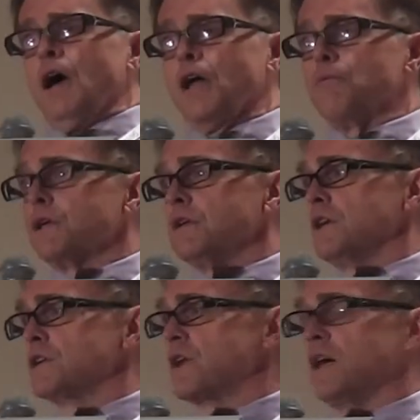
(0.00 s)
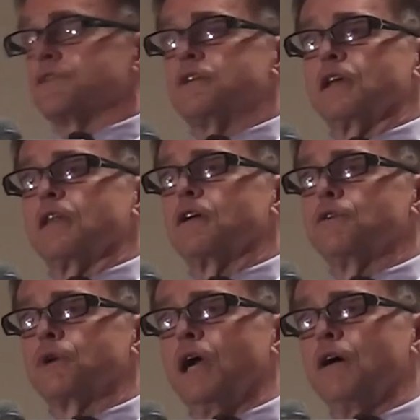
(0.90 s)
And regulation has to take that
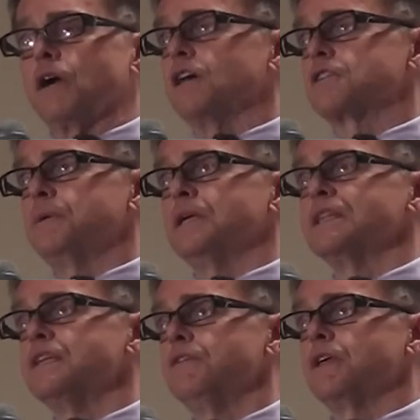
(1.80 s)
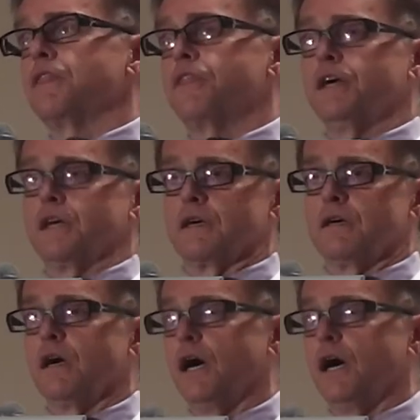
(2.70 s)
into account. It has to be a living thing.